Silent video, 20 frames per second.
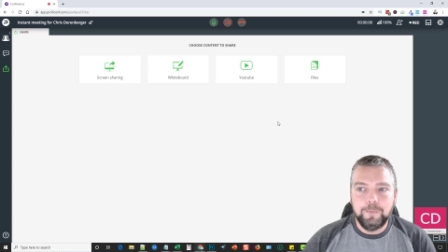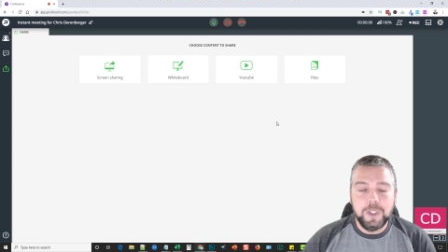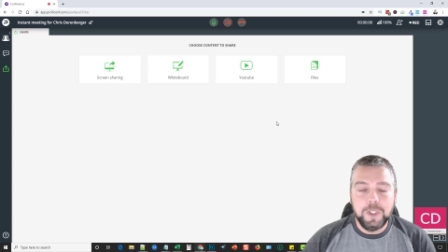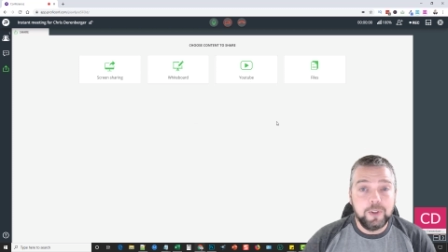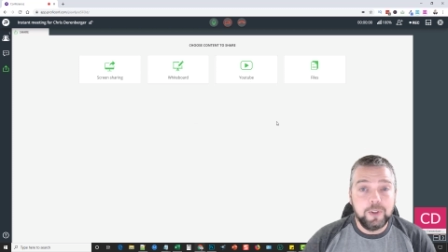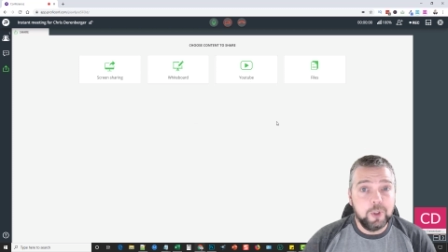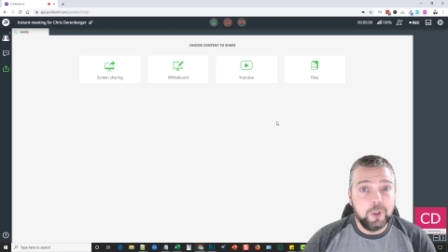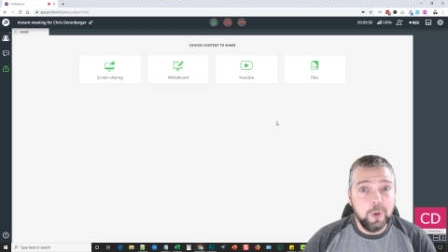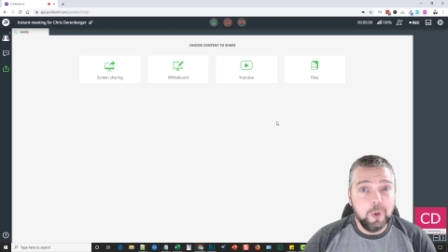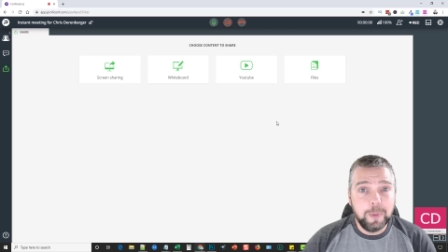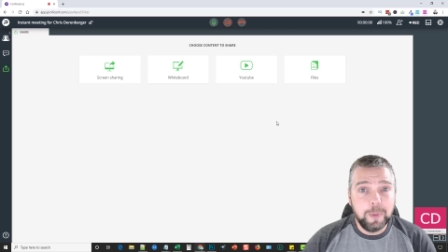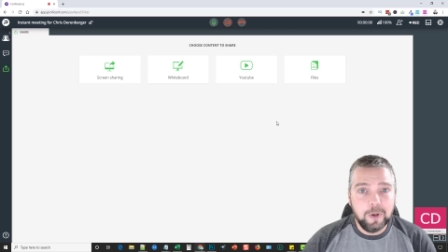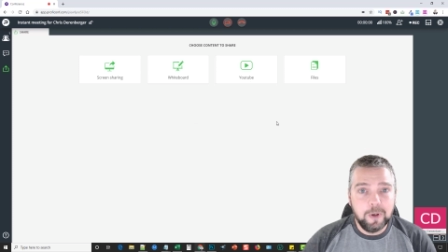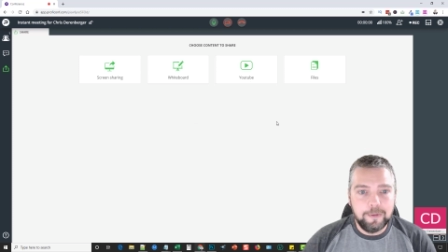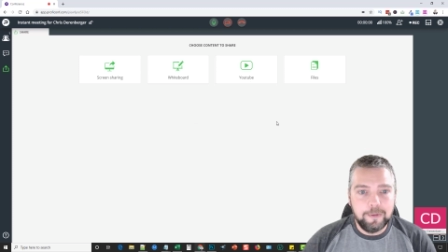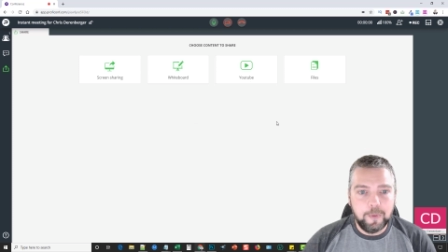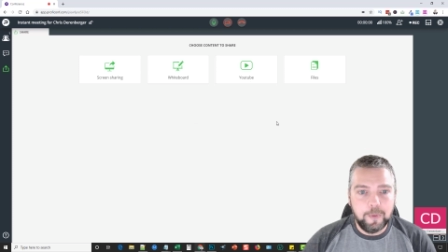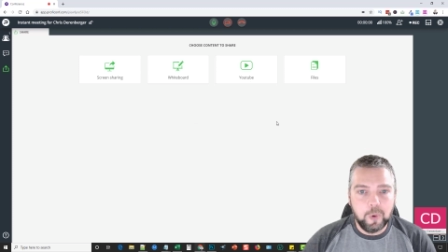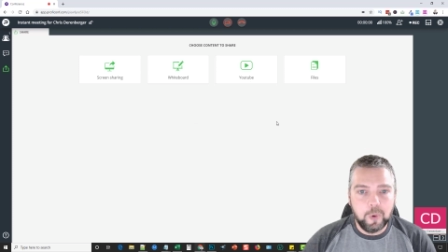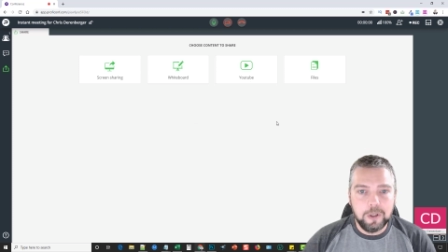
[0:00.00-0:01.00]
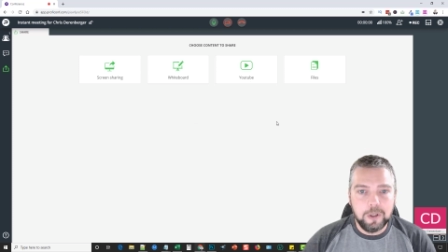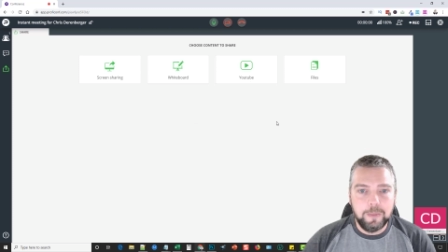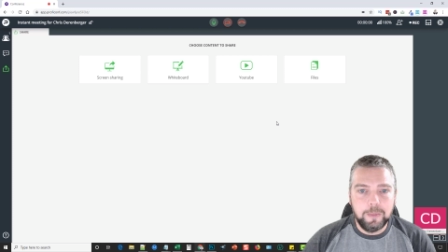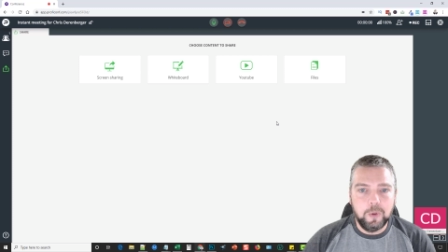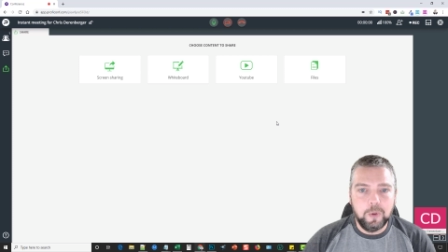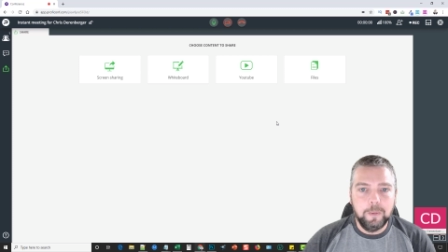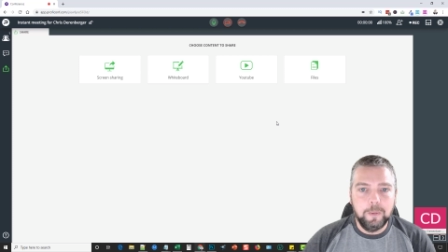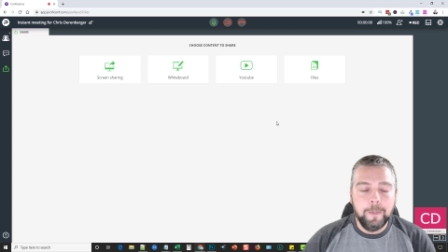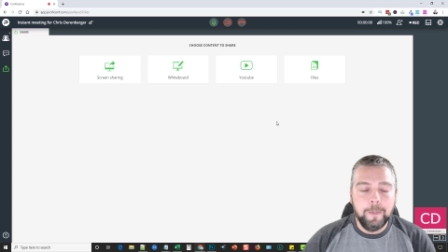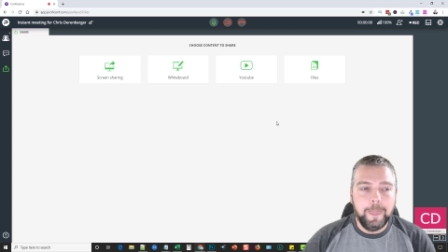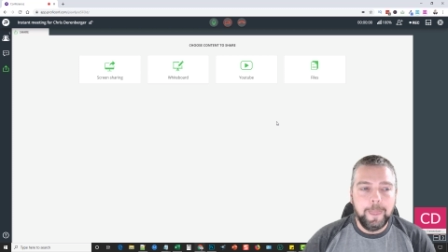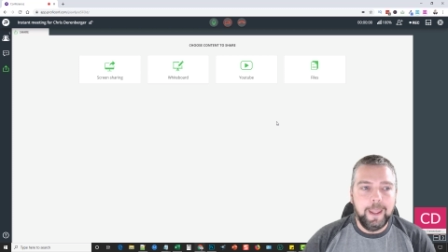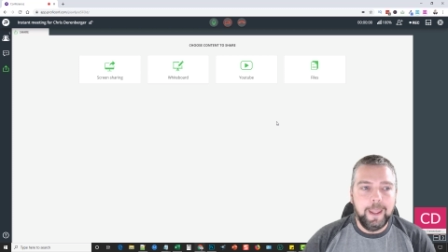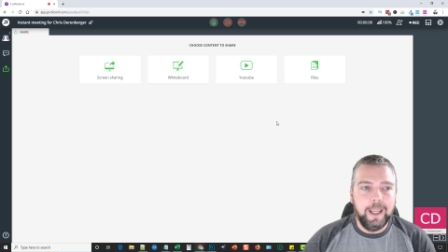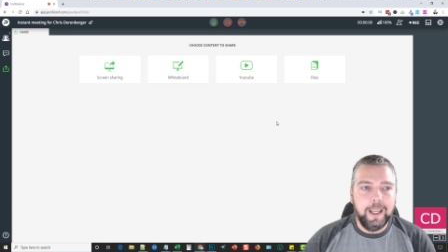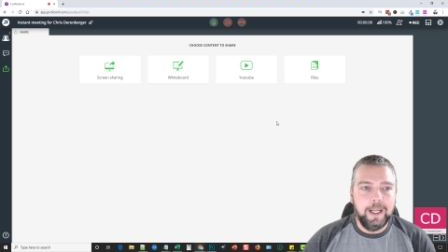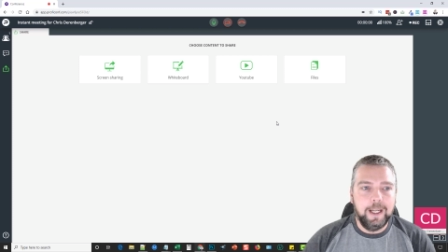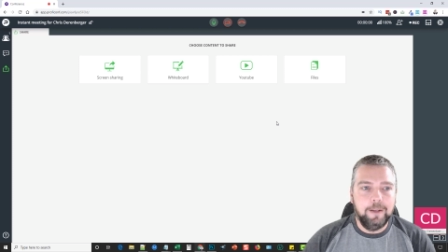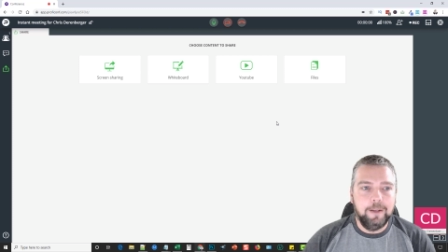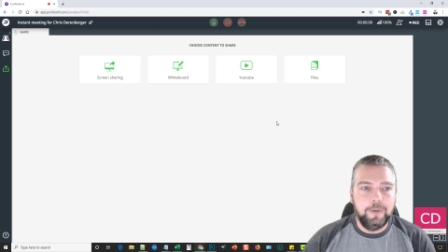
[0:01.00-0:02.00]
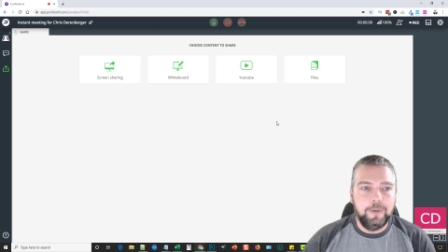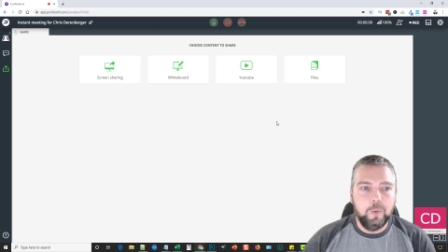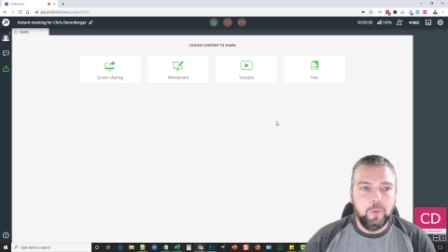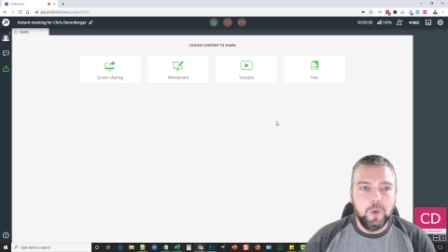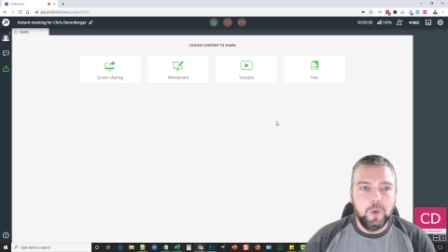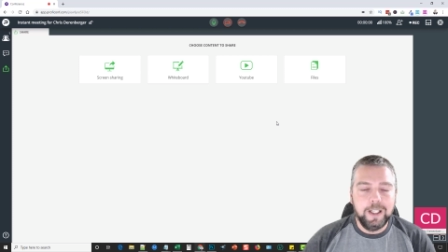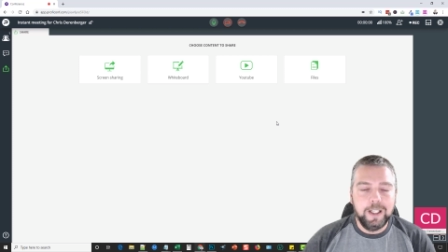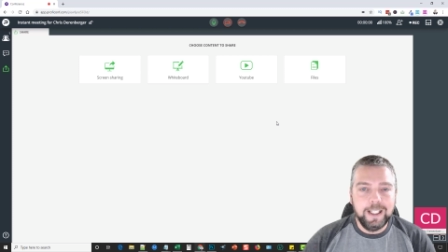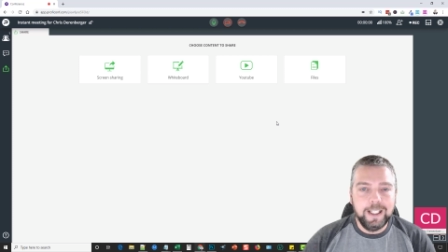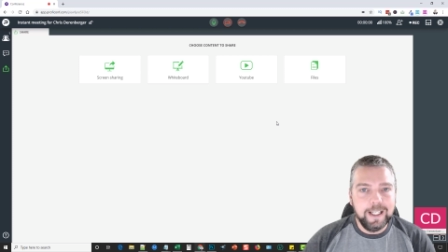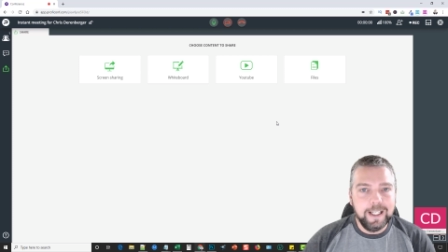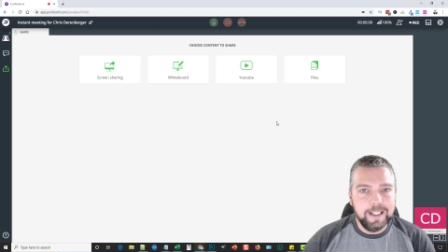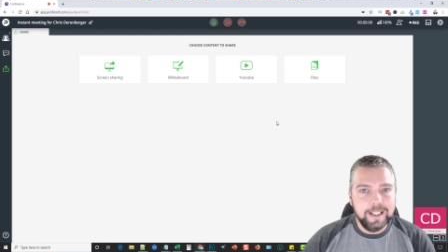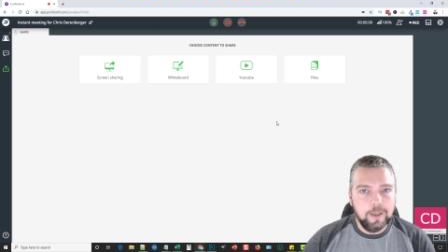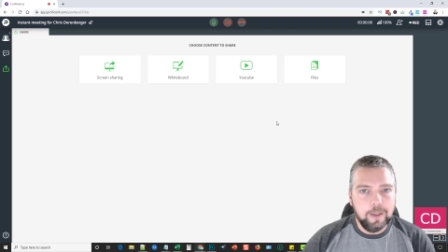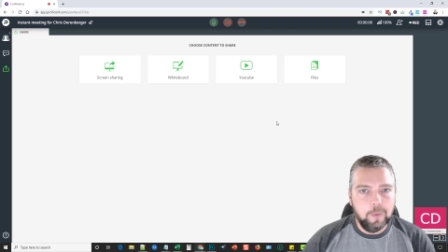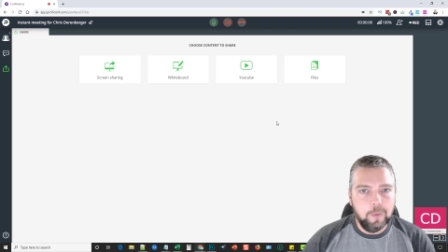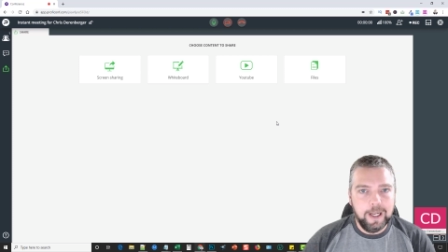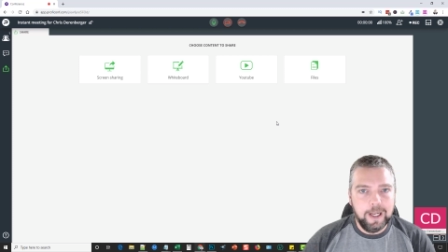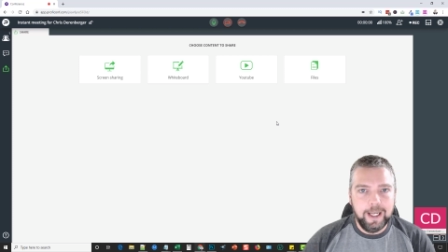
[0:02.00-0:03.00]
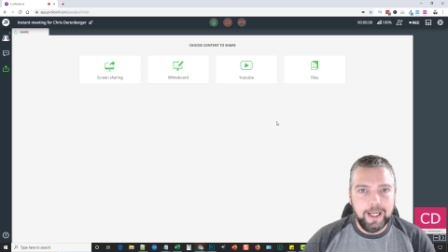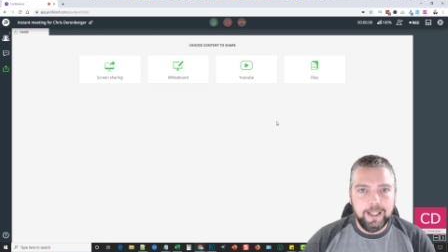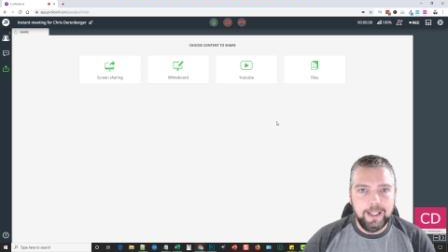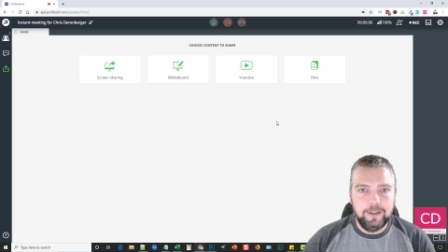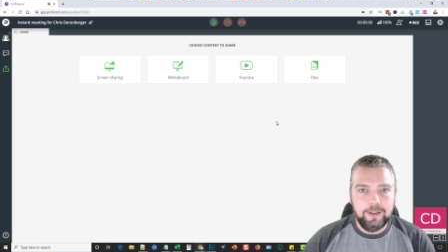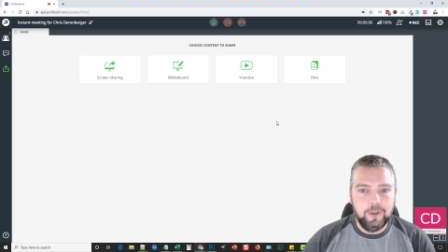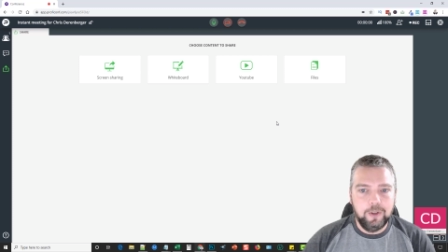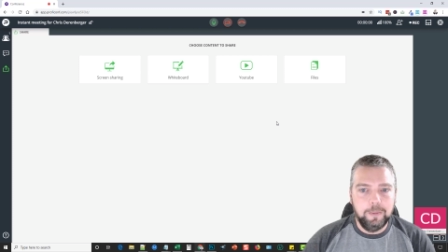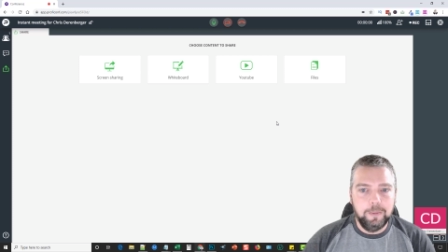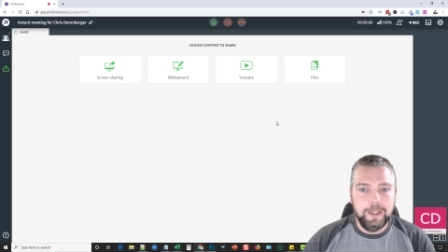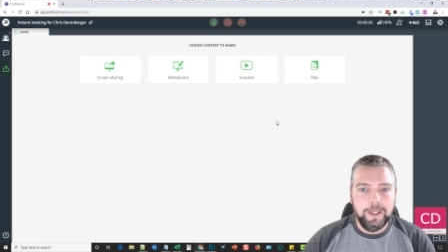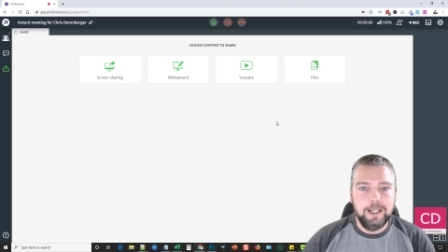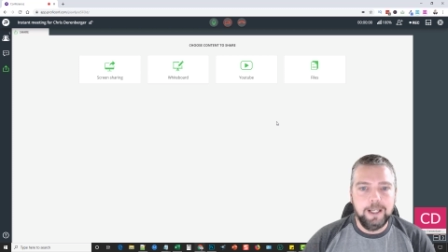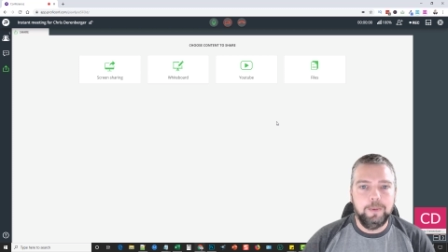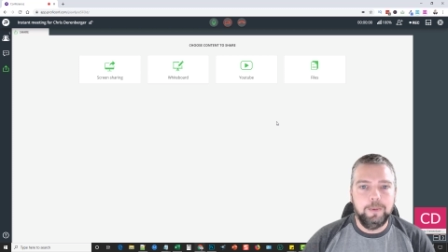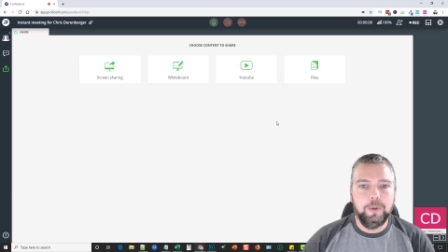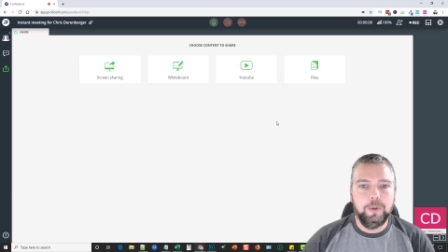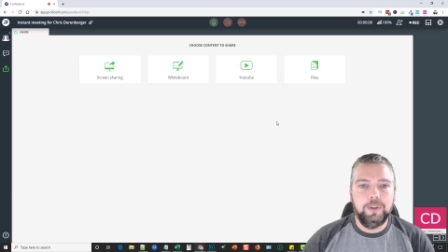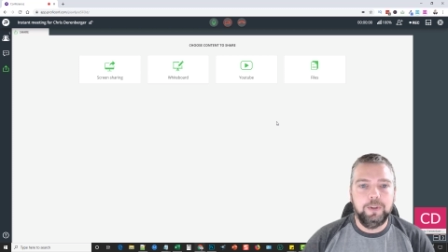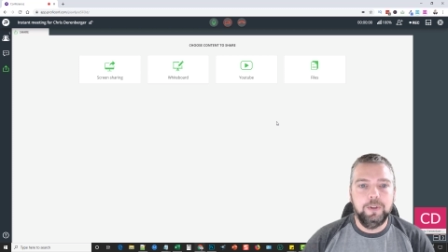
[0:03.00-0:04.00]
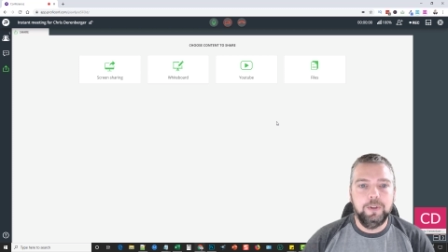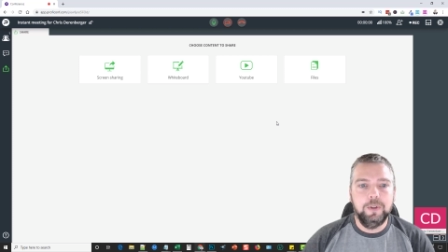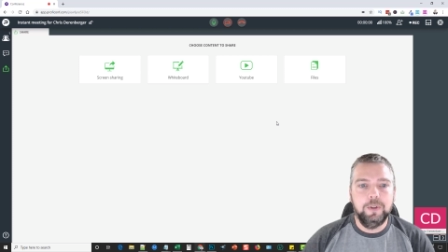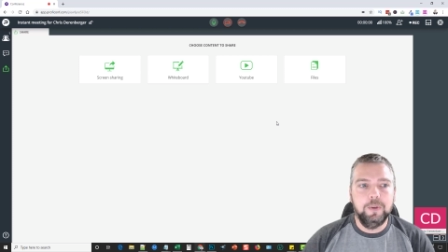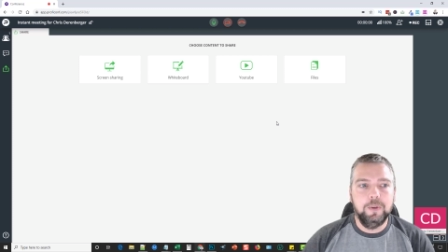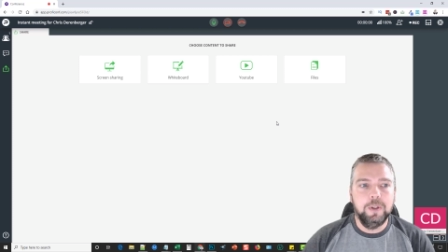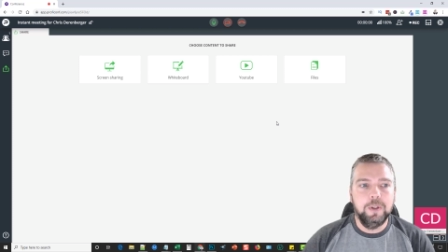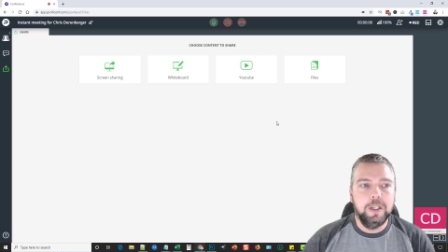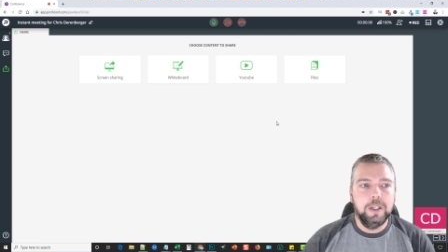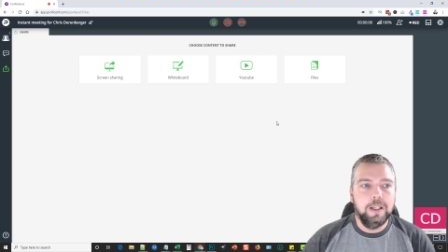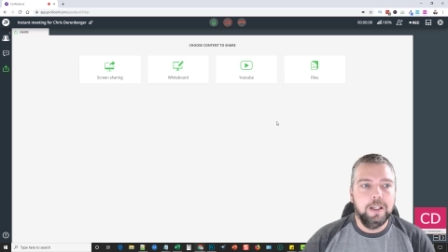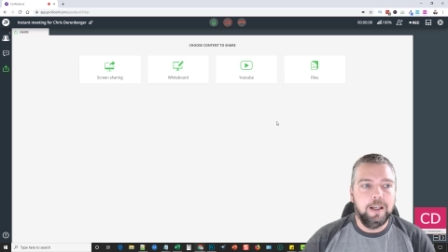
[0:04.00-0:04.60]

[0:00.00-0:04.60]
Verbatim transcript: Super affordable, and if you want an easy way to be able to